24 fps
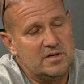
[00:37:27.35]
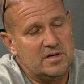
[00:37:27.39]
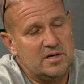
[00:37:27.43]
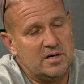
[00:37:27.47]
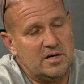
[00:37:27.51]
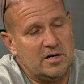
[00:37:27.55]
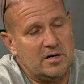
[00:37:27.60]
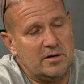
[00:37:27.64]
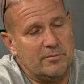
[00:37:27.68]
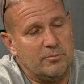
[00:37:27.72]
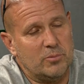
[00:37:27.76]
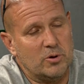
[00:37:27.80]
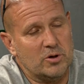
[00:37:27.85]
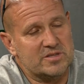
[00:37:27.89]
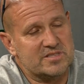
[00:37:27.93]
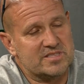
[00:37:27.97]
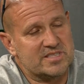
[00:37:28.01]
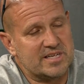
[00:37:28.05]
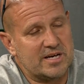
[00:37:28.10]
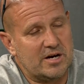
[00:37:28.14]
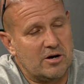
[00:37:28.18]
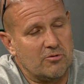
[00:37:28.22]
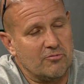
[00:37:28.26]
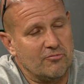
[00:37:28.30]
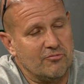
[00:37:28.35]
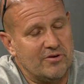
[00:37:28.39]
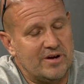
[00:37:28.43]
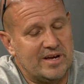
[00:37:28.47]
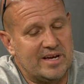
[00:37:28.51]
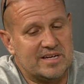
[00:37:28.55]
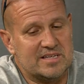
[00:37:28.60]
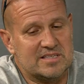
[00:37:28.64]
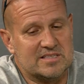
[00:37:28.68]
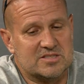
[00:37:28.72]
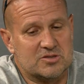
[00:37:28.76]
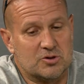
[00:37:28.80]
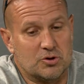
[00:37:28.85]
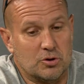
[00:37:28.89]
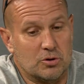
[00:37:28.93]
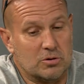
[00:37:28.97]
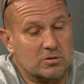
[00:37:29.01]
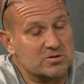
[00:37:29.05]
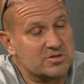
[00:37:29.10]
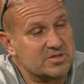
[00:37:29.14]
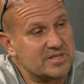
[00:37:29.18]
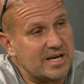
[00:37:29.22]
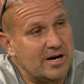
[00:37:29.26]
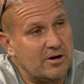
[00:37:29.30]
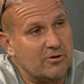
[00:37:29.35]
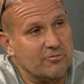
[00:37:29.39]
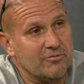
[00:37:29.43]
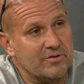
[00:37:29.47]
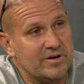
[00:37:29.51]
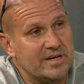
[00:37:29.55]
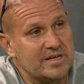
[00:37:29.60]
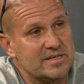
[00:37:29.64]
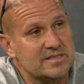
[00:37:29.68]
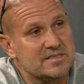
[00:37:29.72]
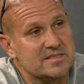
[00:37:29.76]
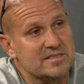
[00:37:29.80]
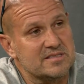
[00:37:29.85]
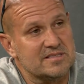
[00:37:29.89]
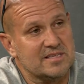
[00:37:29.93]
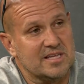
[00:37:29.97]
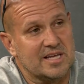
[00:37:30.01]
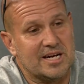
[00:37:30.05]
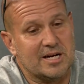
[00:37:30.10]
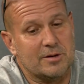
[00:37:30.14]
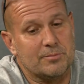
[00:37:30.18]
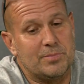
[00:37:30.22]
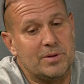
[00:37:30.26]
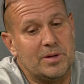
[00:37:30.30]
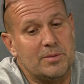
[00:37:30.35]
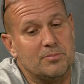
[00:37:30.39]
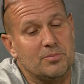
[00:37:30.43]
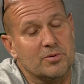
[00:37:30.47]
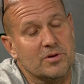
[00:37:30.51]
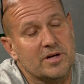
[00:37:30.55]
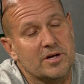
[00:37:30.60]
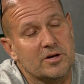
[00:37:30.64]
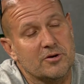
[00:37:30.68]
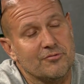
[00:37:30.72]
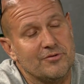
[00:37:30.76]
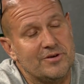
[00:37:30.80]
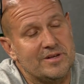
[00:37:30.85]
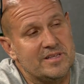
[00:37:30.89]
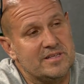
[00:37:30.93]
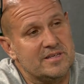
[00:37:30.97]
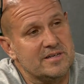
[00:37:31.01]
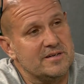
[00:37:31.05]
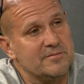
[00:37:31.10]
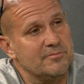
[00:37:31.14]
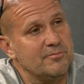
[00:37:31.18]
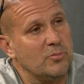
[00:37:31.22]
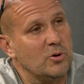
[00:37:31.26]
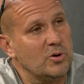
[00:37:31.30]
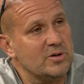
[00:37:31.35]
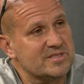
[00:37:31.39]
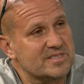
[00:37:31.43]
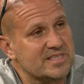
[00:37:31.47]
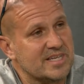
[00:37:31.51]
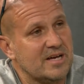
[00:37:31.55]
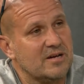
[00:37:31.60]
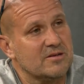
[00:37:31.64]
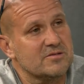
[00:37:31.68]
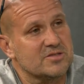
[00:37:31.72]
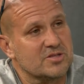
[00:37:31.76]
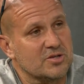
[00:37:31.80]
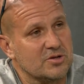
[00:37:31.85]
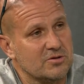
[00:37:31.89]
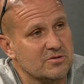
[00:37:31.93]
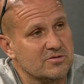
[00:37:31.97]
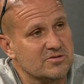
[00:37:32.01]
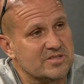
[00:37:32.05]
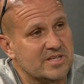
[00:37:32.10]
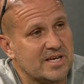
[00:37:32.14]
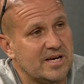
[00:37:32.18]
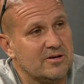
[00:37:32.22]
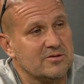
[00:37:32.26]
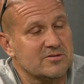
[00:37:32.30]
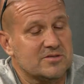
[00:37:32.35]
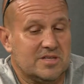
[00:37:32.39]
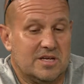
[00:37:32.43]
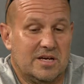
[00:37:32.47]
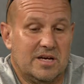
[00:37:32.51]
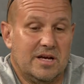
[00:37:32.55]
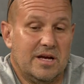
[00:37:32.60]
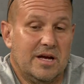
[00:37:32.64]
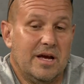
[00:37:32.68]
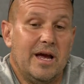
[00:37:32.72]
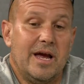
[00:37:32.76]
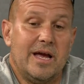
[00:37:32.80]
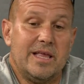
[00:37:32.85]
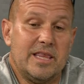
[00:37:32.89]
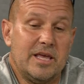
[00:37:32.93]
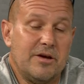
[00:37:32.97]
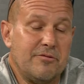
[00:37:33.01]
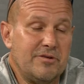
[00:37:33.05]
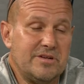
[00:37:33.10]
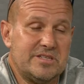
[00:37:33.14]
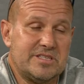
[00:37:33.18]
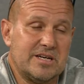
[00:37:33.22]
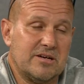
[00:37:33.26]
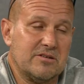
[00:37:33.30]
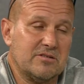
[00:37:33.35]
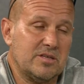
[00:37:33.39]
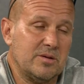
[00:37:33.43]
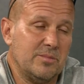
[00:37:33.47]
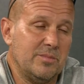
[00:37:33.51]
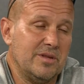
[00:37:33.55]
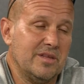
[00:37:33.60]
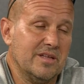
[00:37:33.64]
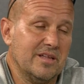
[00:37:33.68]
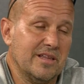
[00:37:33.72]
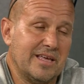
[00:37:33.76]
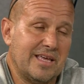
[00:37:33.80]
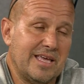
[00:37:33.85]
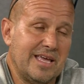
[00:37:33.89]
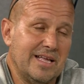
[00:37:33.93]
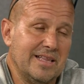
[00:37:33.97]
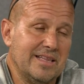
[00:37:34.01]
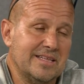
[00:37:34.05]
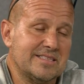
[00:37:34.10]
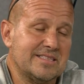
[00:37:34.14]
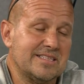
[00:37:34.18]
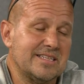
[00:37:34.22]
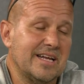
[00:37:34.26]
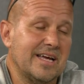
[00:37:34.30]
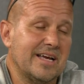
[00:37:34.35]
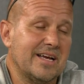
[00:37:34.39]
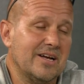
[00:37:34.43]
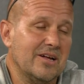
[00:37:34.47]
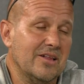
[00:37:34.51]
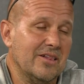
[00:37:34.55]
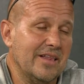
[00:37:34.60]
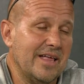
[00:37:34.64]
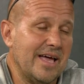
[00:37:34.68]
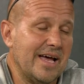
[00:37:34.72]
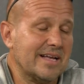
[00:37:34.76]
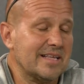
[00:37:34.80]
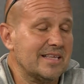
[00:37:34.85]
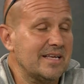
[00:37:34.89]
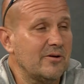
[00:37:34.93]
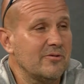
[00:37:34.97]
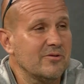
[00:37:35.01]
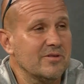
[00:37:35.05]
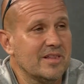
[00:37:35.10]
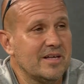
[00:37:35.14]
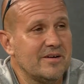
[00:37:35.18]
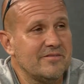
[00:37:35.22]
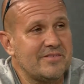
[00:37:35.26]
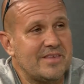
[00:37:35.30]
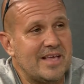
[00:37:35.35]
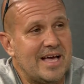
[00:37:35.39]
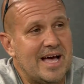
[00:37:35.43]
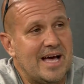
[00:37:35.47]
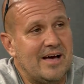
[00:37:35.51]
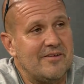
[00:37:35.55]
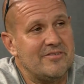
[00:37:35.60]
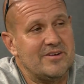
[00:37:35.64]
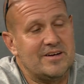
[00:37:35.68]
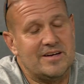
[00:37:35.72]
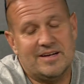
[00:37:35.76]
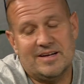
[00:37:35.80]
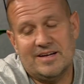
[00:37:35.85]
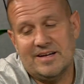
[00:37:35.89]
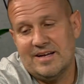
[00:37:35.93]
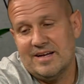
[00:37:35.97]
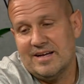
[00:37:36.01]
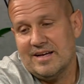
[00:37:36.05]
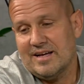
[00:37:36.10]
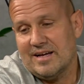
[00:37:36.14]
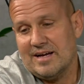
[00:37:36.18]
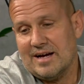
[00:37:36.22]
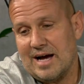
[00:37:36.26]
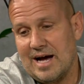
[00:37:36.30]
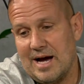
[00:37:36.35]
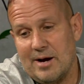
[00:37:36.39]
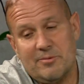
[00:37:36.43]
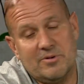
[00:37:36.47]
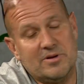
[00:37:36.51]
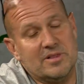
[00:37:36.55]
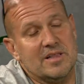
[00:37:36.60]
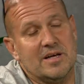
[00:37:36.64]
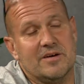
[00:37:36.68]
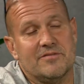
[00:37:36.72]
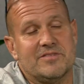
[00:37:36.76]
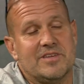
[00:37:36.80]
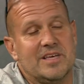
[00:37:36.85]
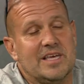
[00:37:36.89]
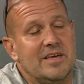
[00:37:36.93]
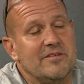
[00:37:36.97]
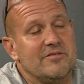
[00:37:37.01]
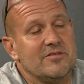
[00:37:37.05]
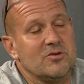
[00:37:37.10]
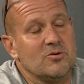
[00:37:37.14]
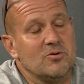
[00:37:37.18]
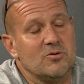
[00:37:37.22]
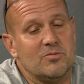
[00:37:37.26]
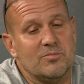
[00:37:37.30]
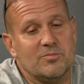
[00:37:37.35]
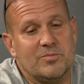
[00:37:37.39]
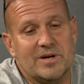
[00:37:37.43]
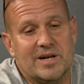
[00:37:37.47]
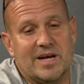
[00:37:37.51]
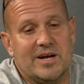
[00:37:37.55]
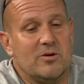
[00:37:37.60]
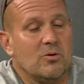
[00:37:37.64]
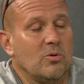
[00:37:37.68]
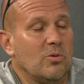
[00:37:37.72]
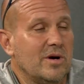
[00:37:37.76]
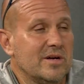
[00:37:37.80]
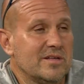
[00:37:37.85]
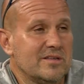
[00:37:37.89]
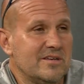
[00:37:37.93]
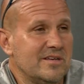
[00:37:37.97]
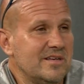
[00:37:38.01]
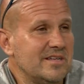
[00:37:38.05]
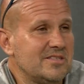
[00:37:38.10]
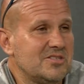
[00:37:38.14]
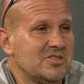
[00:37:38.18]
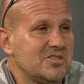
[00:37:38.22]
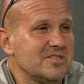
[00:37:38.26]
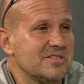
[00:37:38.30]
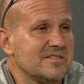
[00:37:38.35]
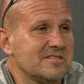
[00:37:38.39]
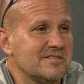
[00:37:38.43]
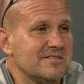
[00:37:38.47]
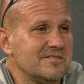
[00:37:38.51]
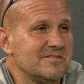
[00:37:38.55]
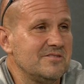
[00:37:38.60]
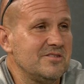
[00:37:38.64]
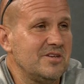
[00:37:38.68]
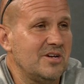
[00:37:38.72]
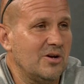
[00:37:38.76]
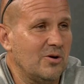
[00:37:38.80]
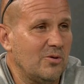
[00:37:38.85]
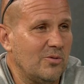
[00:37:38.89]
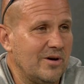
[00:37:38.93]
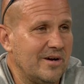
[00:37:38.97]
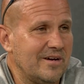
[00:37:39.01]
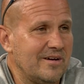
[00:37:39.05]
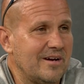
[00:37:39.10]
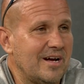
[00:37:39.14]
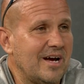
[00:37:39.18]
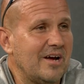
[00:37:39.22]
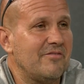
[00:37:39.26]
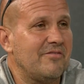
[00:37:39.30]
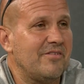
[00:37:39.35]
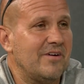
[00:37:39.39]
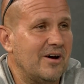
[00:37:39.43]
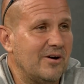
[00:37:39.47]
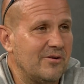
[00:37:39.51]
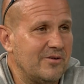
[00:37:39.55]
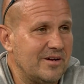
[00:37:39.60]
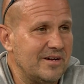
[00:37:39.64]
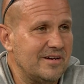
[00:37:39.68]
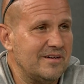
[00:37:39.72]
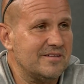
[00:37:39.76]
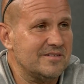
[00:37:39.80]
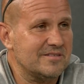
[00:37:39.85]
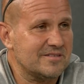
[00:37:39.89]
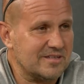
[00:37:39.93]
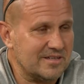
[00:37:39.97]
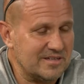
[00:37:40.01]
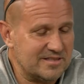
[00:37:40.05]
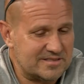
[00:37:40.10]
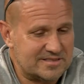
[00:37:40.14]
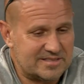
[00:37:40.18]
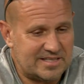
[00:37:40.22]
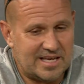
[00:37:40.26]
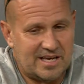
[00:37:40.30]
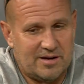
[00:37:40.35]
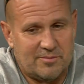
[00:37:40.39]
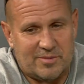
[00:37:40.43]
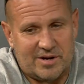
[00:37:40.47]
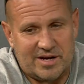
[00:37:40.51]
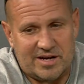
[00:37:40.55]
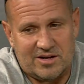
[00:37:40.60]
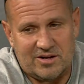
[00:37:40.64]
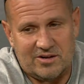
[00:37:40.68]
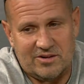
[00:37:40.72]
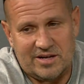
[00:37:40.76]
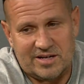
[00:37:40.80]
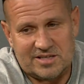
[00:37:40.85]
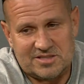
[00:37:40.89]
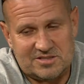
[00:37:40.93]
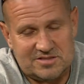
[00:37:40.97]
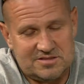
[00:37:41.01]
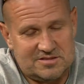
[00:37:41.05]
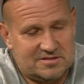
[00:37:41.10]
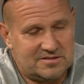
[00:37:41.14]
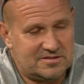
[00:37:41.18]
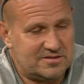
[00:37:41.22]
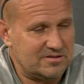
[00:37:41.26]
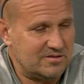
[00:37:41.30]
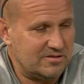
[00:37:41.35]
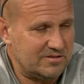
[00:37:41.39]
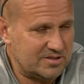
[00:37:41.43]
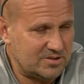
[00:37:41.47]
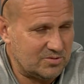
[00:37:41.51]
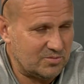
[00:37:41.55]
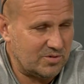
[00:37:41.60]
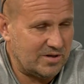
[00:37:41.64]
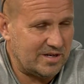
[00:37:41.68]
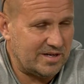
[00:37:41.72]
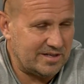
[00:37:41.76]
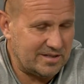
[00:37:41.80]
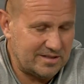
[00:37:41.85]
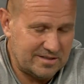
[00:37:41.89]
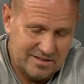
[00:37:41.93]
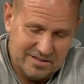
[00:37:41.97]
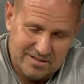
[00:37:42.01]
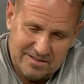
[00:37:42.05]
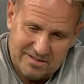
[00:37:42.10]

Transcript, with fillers: uh, Boy Scout rings, Girl Scout rings. There's a lot of people that are into Boy Scouts, Girl Scouts, and they reach out to me and they're like, "Hey, listen, I collect. I would love to have it." I would love to give it to him, but I don't want to. It's just, you know what? I found it. It's going to stay in my collection. So this way,